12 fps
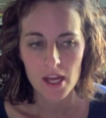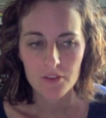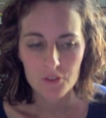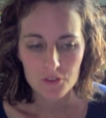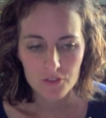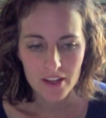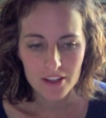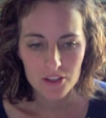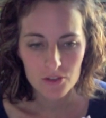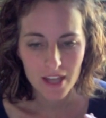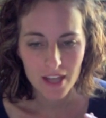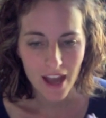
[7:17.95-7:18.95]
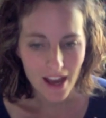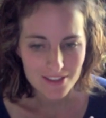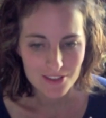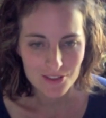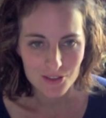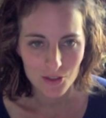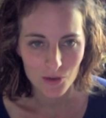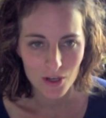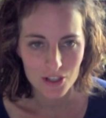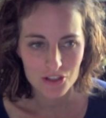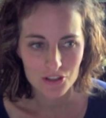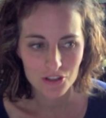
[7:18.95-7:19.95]
If you find that you get asked a certain
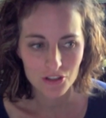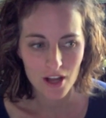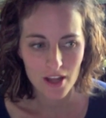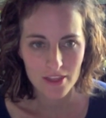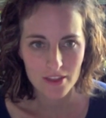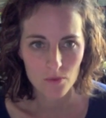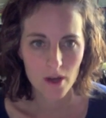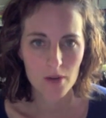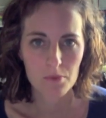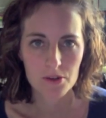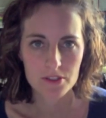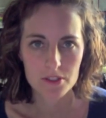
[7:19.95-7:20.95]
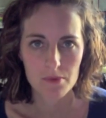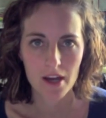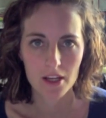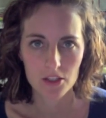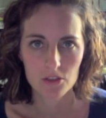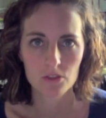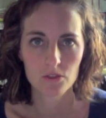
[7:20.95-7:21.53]
question a lot, then write a post about it.